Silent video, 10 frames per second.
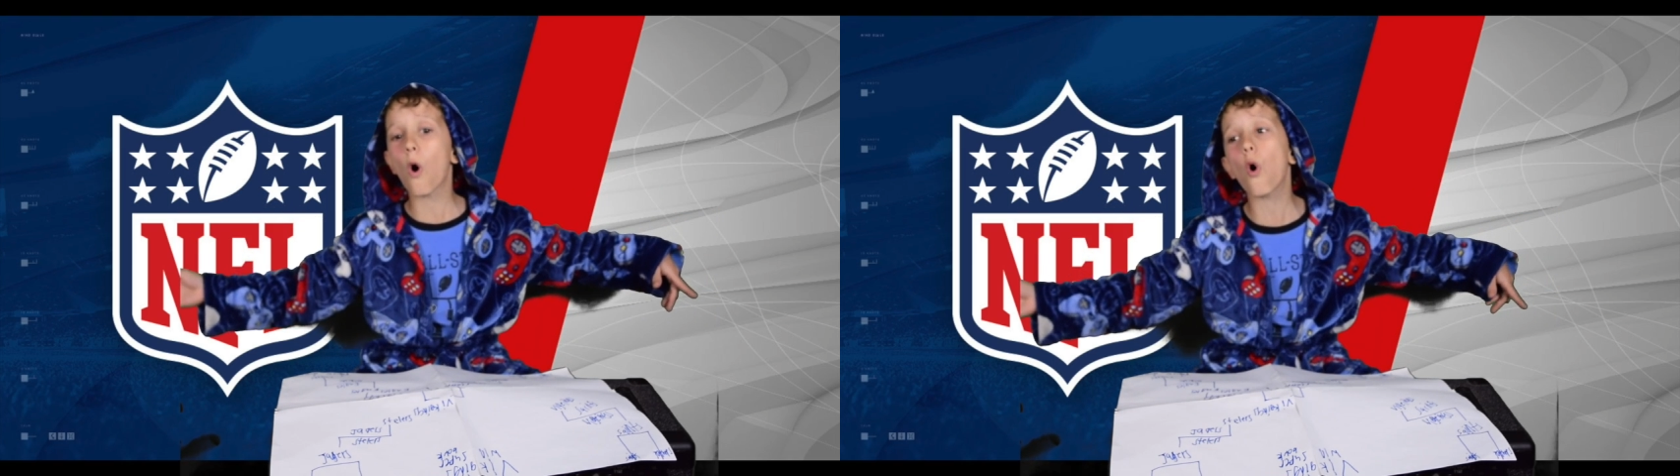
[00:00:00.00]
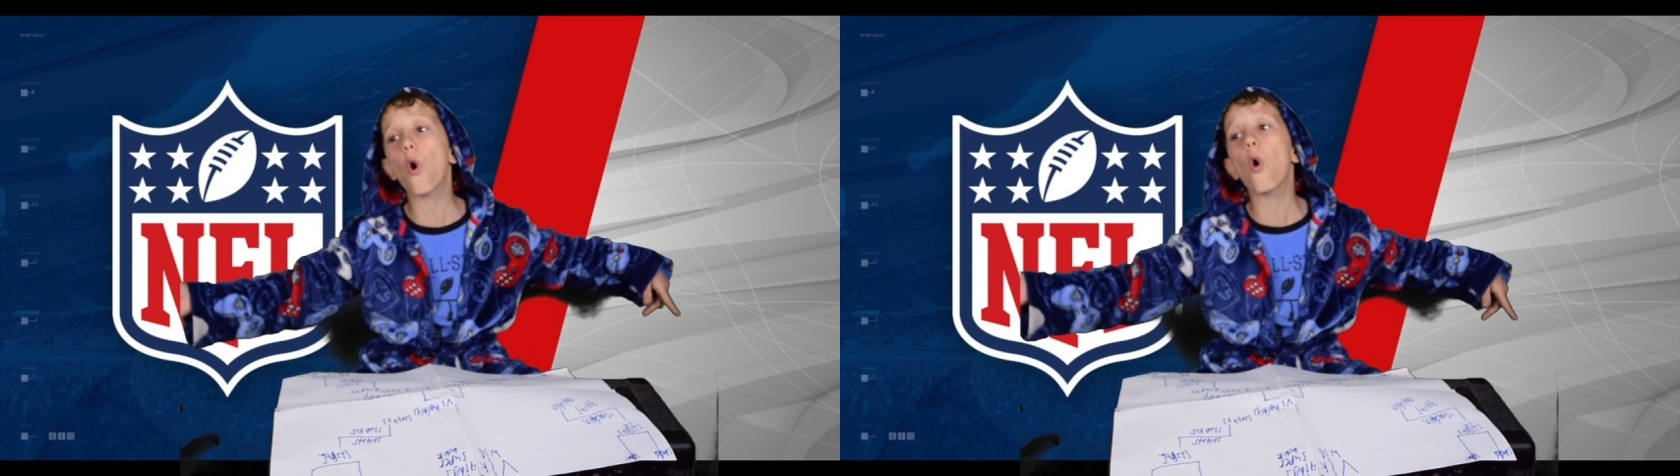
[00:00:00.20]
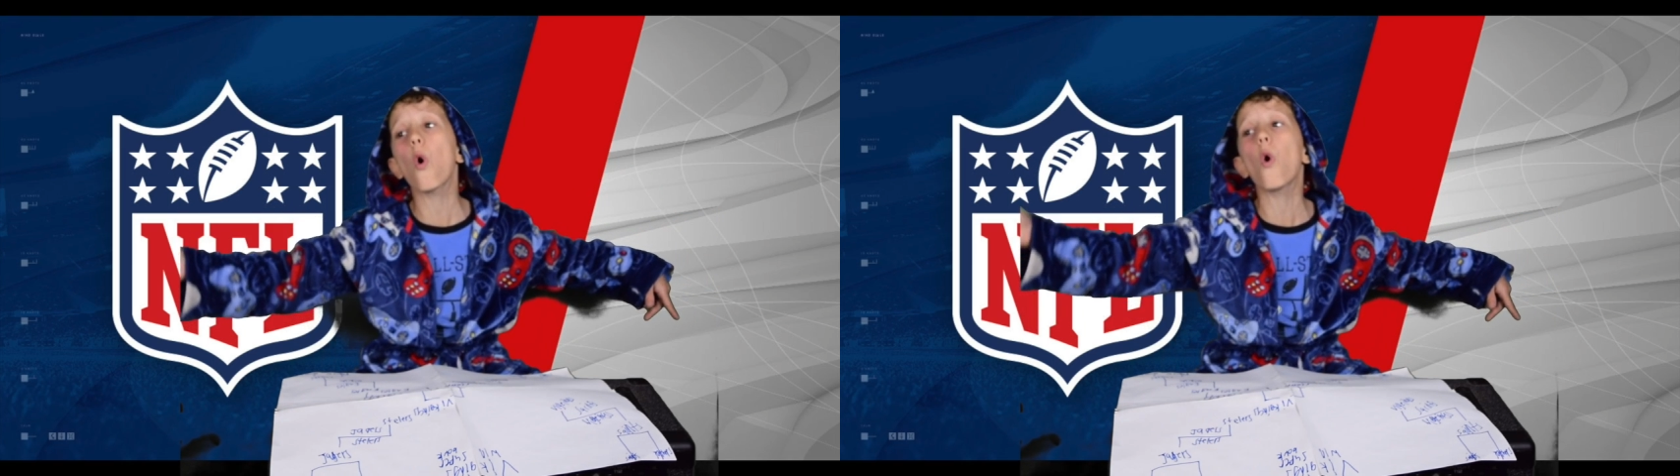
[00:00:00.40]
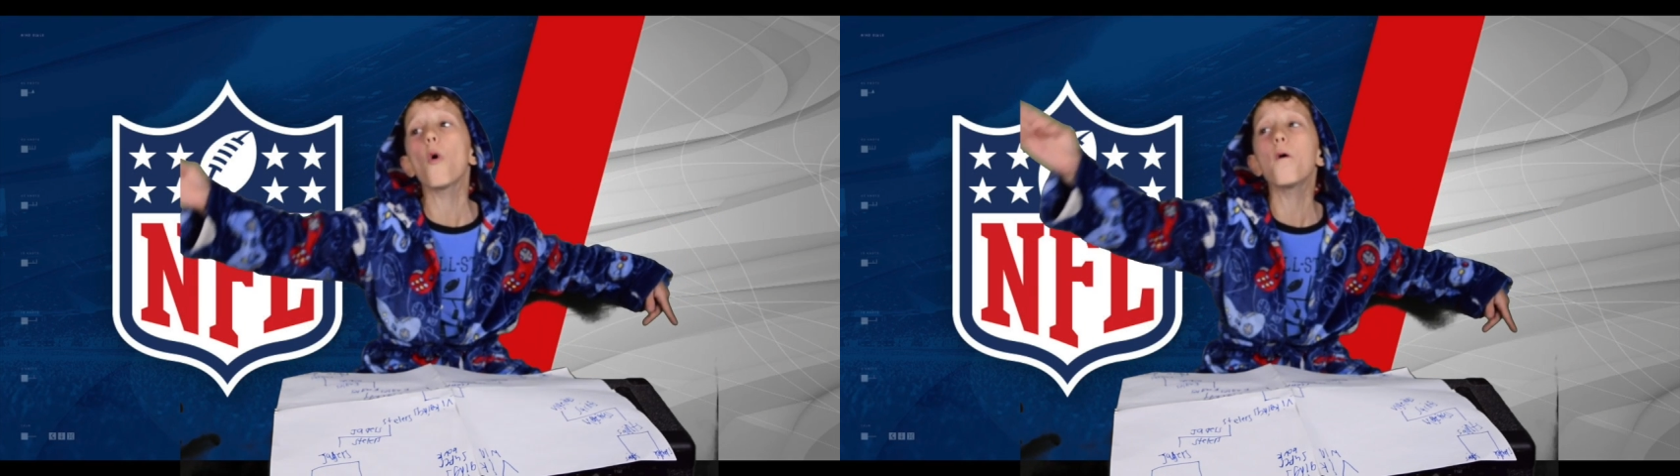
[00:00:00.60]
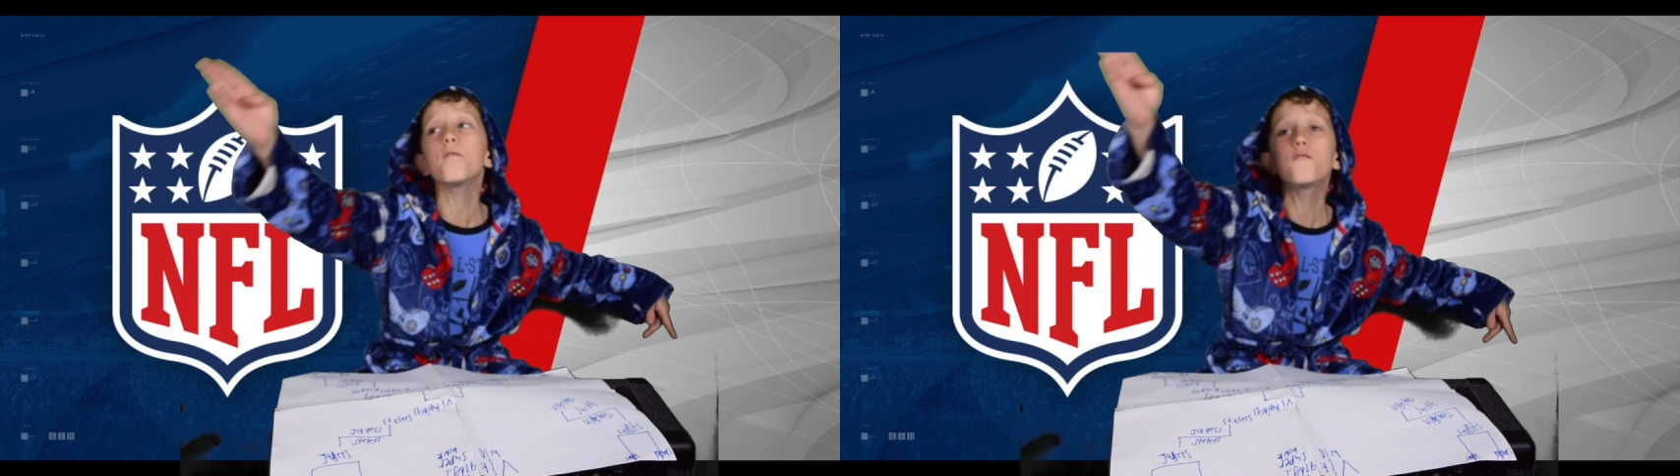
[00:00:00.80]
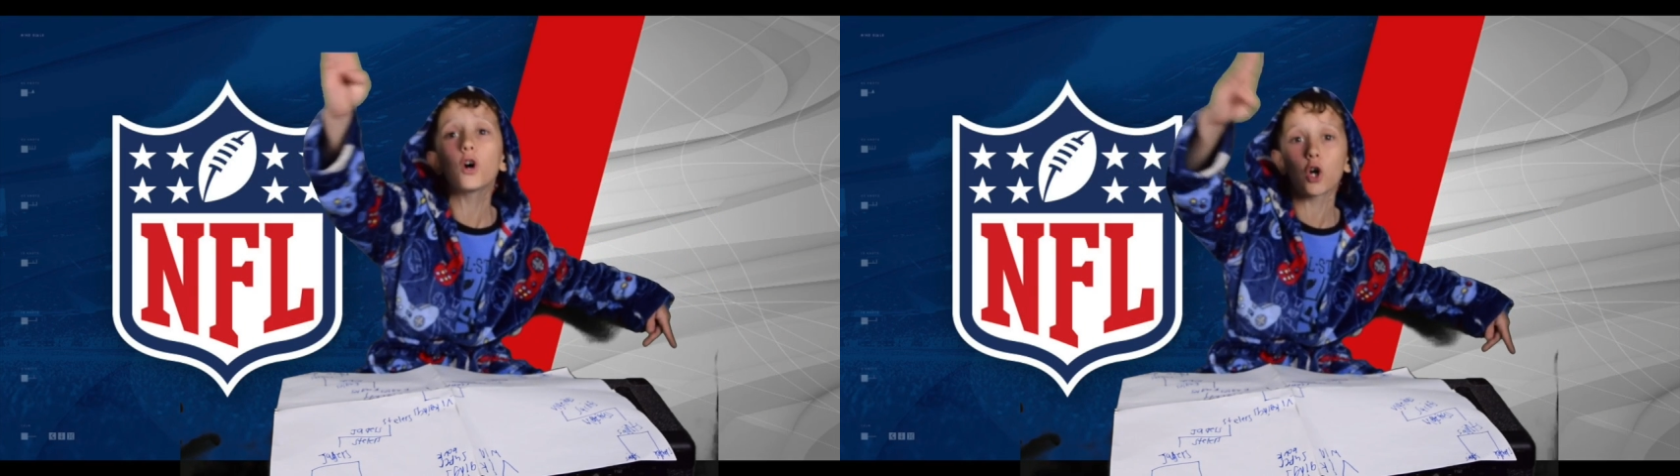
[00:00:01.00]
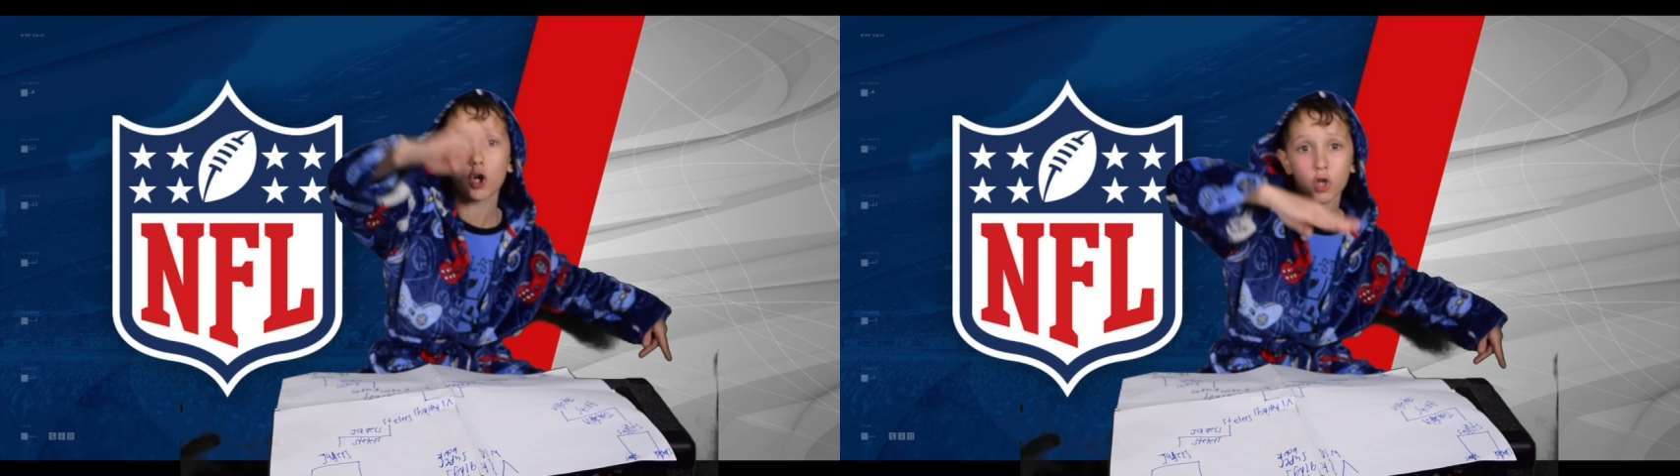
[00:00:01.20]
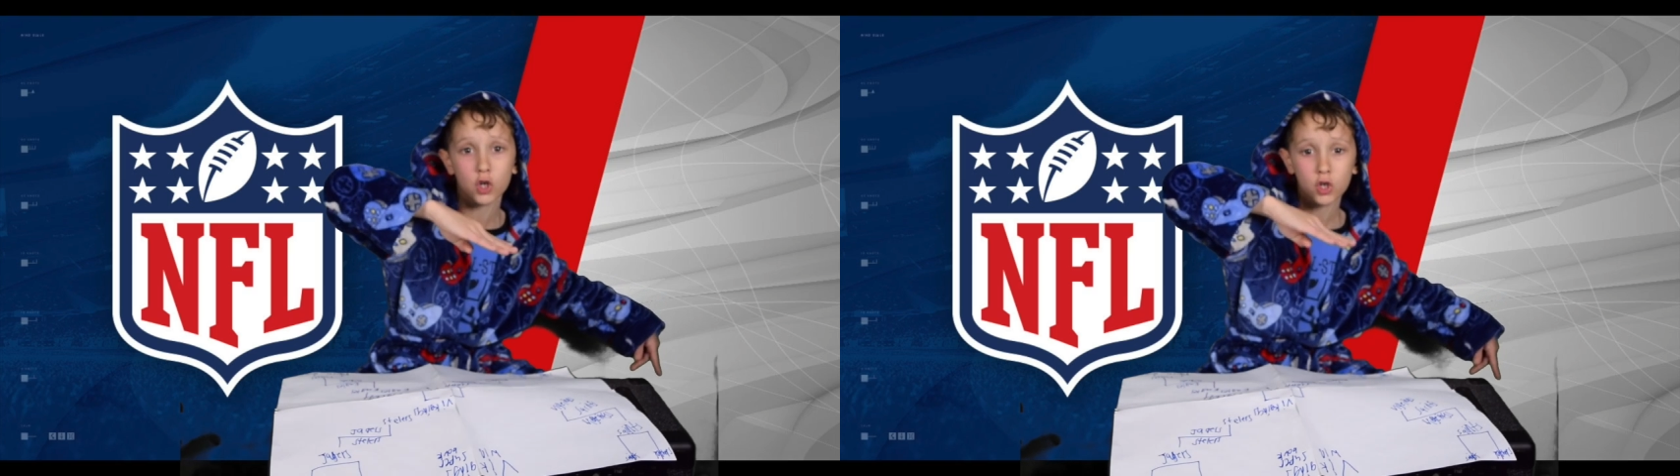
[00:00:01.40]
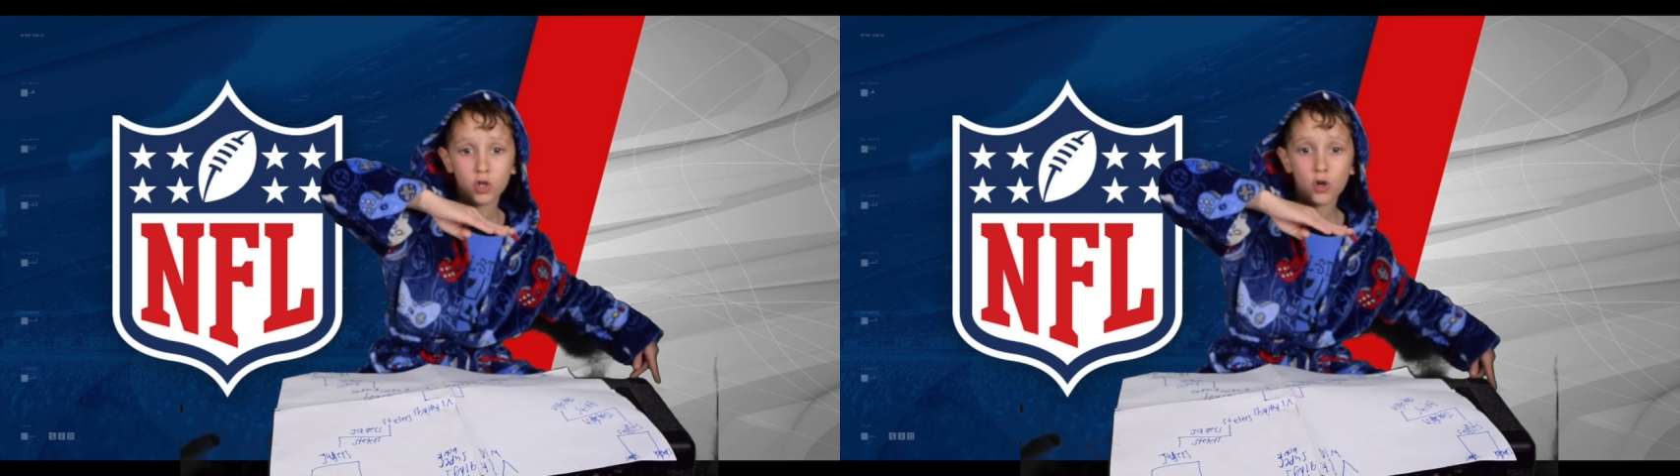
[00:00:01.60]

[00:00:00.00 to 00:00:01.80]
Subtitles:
over